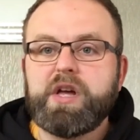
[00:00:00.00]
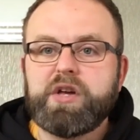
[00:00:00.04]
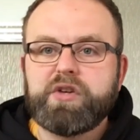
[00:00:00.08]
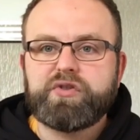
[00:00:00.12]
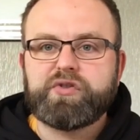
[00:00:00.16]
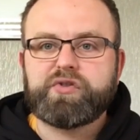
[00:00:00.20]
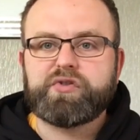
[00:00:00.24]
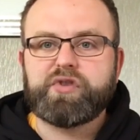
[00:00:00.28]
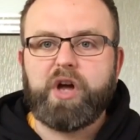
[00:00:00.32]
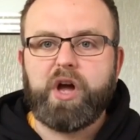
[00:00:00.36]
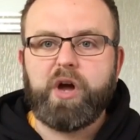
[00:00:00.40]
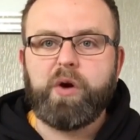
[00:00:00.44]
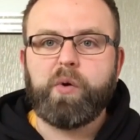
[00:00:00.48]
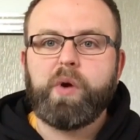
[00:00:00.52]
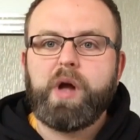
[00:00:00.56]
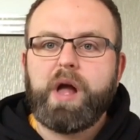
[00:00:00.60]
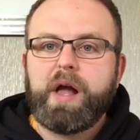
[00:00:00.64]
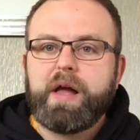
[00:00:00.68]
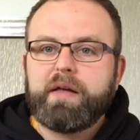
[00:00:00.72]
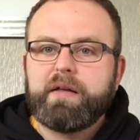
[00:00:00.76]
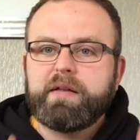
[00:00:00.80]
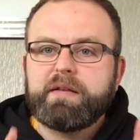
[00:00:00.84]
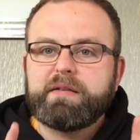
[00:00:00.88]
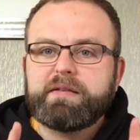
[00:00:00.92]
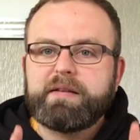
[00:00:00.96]
So
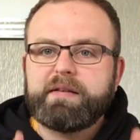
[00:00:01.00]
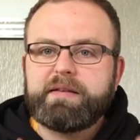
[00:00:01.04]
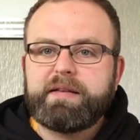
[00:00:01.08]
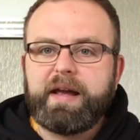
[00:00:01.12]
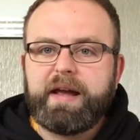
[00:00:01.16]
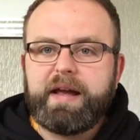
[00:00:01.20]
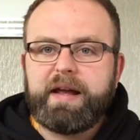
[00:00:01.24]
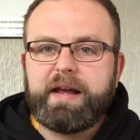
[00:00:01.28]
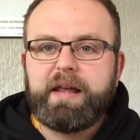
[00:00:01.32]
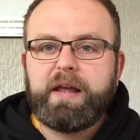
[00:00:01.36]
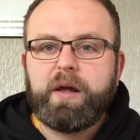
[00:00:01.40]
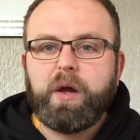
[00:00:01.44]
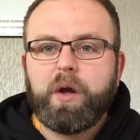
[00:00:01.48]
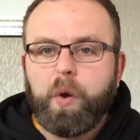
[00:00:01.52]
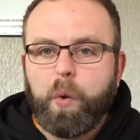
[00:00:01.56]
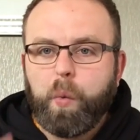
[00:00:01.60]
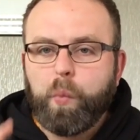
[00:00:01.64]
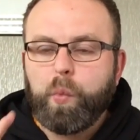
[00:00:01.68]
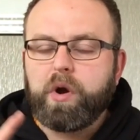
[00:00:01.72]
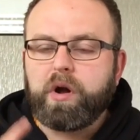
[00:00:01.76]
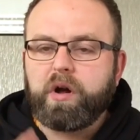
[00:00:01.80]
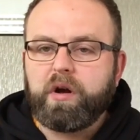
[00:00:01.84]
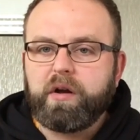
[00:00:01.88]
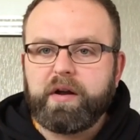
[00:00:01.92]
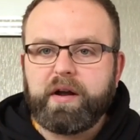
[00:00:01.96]
today,
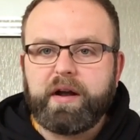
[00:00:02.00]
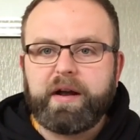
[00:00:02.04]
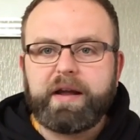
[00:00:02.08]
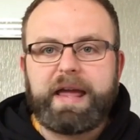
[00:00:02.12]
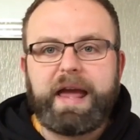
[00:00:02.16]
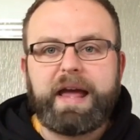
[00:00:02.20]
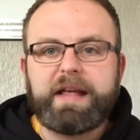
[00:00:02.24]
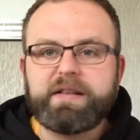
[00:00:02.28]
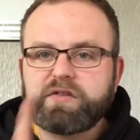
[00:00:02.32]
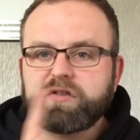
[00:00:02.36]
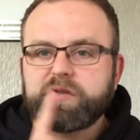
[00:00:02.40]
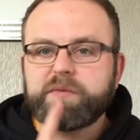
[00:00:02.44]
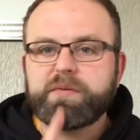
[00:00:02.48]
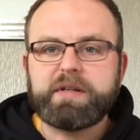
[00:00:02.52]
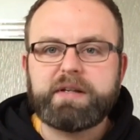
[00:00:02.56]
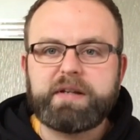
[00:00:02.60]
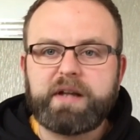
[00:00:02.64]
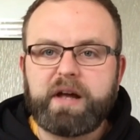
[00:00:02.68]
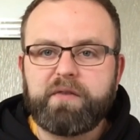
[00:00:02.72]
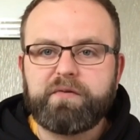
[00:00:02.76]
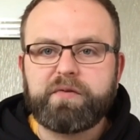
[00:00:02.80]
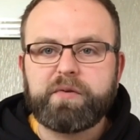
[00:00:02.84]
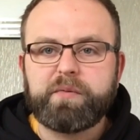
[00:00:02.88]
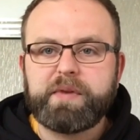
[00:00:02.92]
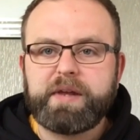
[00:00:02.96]
we're going to get something
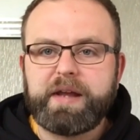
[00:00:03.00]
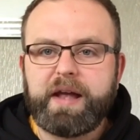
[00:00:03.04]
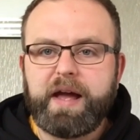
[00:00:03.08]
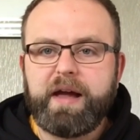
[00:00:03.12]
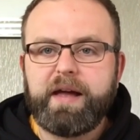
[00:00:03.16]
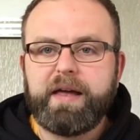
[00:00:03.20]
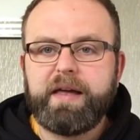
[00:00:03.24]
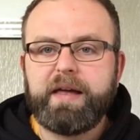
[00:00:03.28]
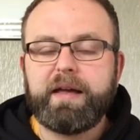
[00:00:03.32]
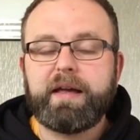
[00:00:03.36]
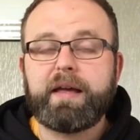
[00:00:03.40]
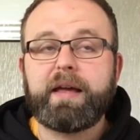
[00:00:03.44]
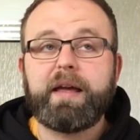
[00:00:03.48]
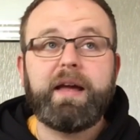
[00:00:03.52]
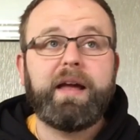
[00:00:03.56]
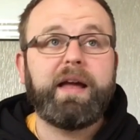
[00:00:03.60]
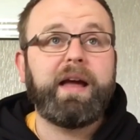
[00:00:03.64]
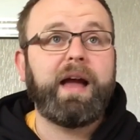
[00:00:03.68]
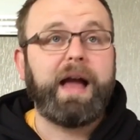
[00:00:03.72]
down from the attic,